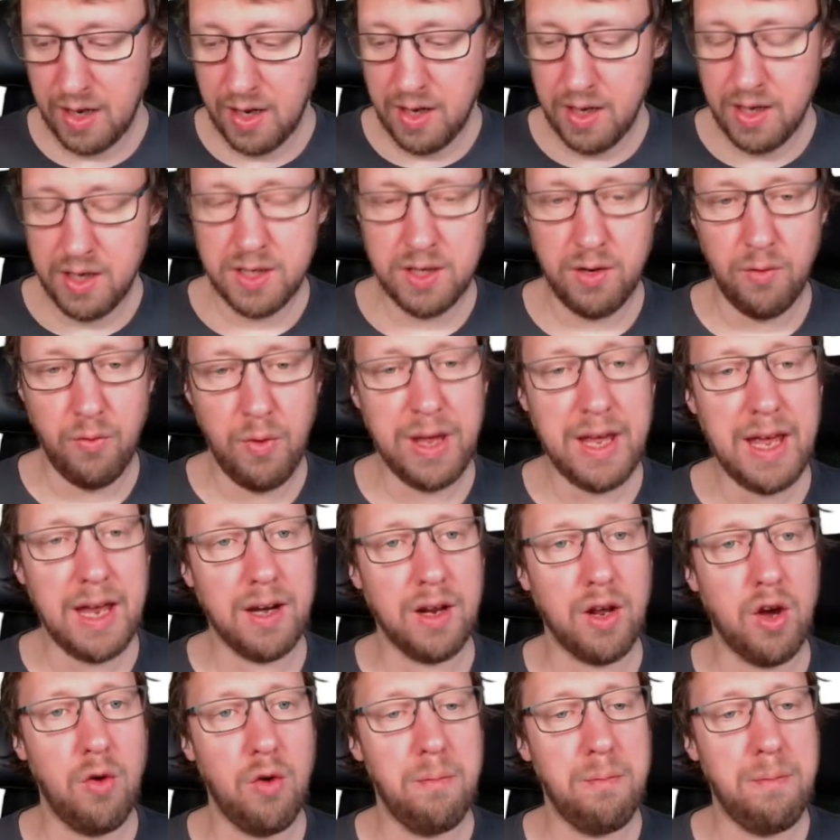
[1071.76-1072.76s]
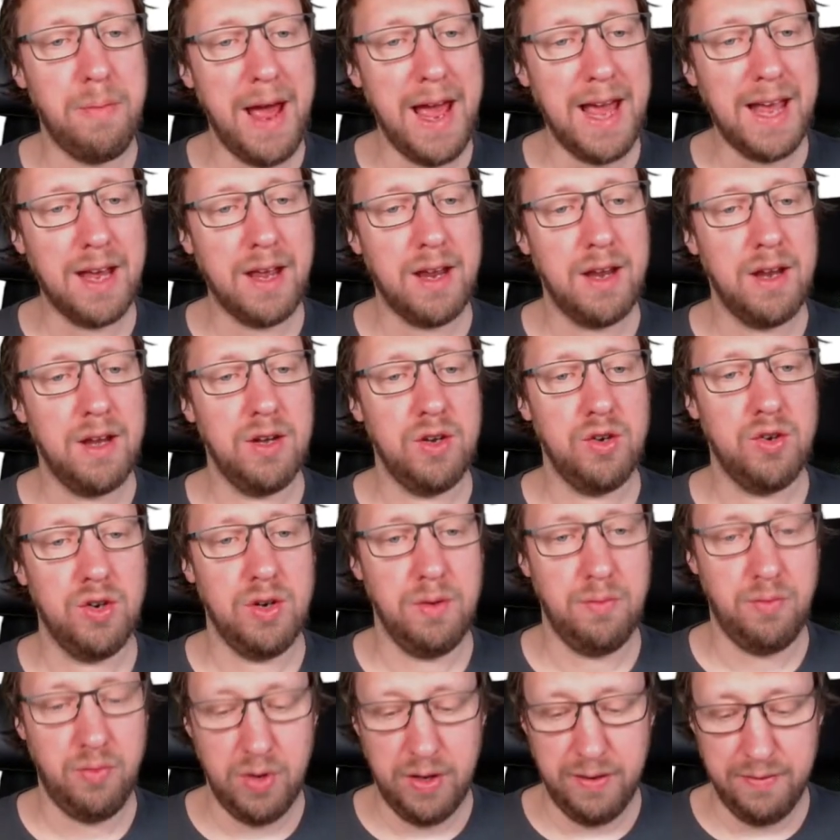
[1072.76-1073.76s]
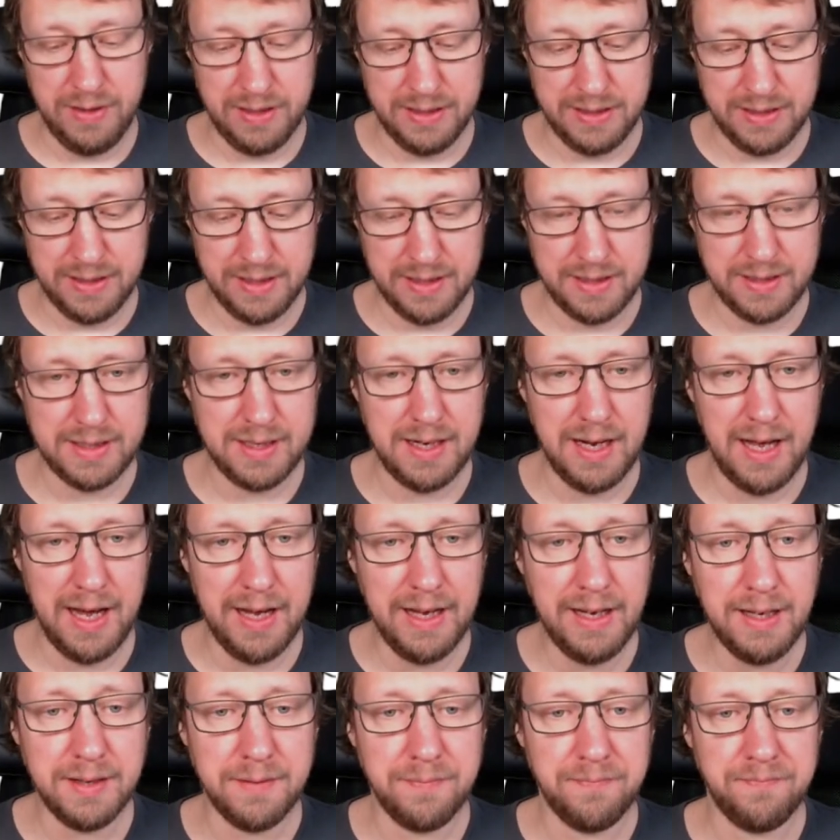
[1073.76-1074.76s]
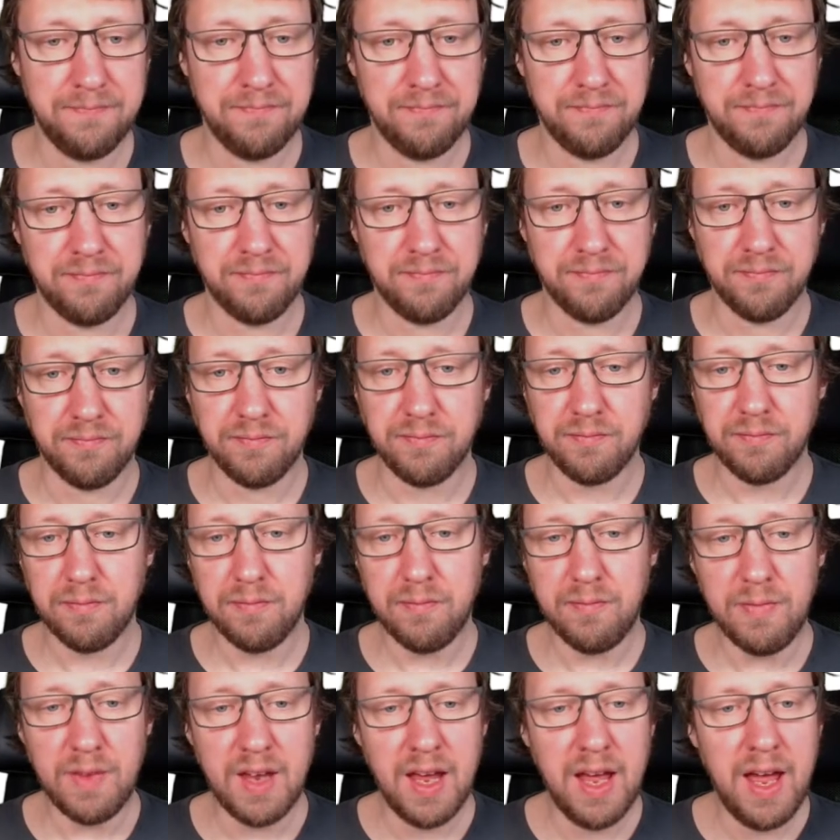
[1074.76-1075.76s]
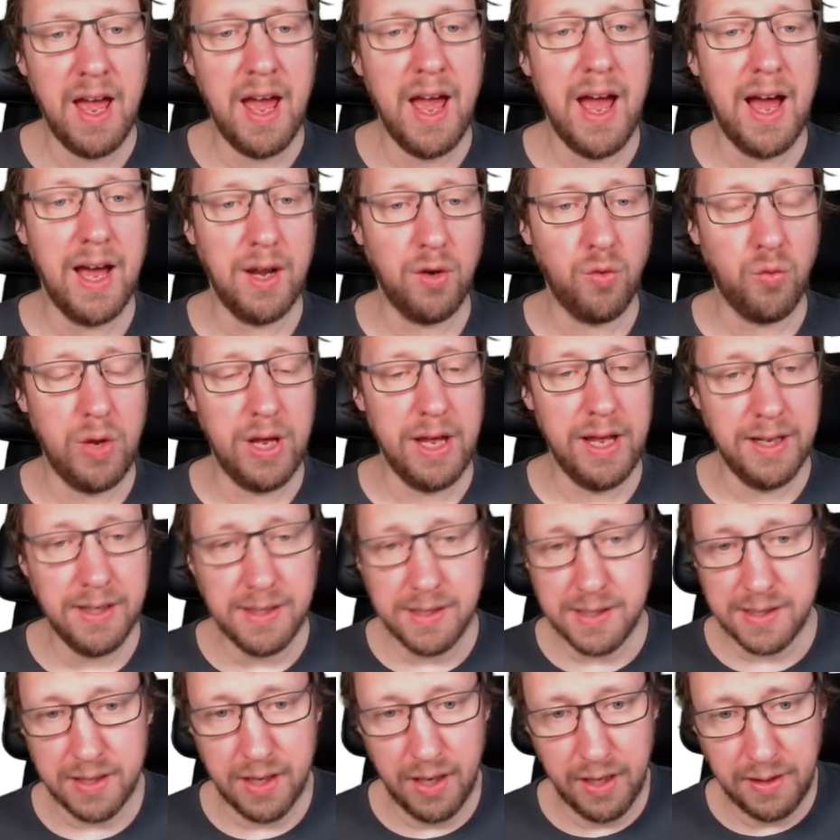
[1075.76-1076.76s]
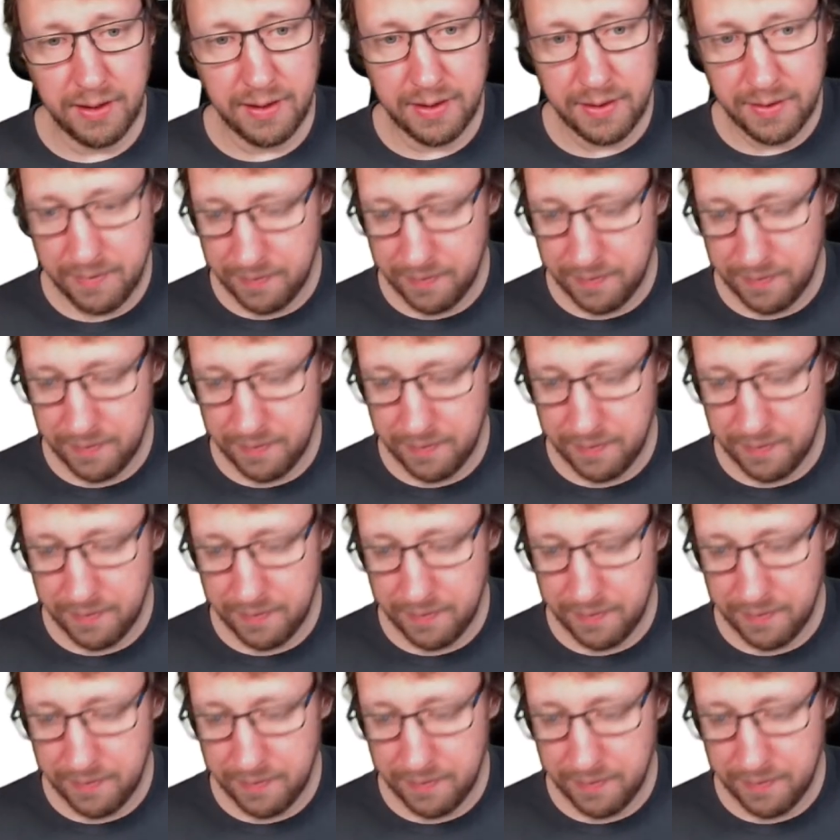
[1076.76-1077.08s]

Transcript: So we can go back to the previous slide and we insert